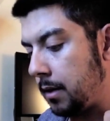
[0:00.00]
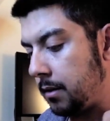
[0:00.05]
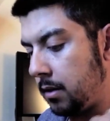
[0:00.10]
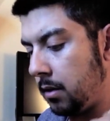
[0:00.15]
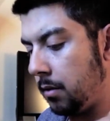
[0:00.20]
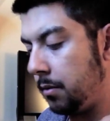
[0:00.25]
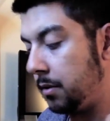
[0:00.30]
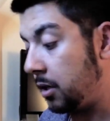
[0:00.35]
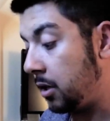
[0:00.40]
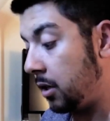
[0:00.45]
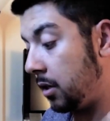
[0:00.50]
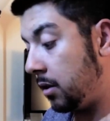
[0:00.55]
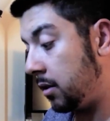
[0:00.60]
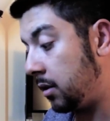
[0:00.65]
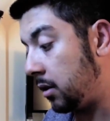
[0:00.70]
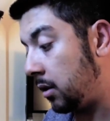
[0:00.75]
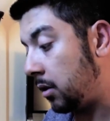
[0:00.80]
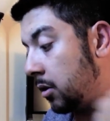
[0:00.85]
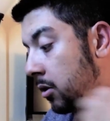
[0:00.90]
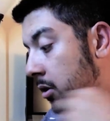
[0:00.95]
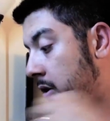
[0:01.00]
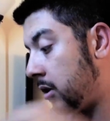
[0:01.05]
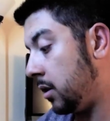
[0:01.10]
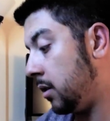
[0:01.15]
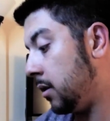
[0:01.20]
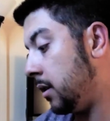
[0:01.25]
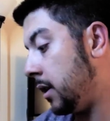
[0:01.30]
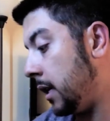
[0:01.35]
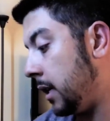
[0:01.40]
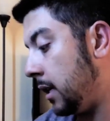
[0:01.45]
So it was a good
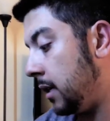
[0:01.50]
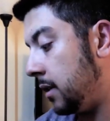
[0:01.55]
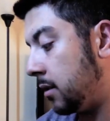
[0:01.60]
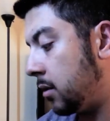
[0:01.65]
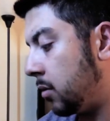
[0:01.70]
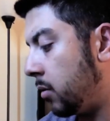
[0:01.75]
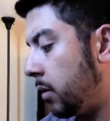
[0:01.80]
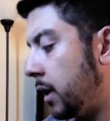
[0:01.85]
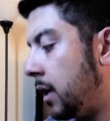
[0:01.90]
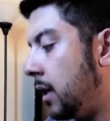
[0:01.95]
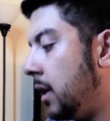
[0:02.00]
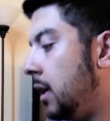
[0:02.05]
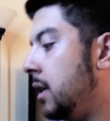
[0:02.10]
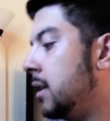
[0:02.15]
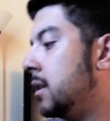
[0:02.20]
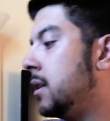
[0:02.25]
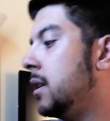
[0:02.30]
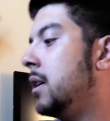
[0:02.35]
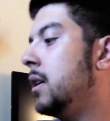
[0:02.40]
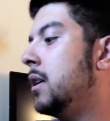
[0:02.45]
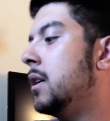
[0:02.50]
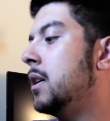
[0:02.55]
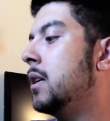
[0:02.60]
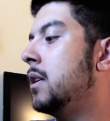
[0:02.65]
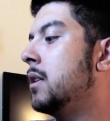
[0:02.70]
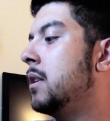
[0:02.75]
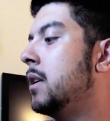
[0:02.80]
solution, and it's quick and easy.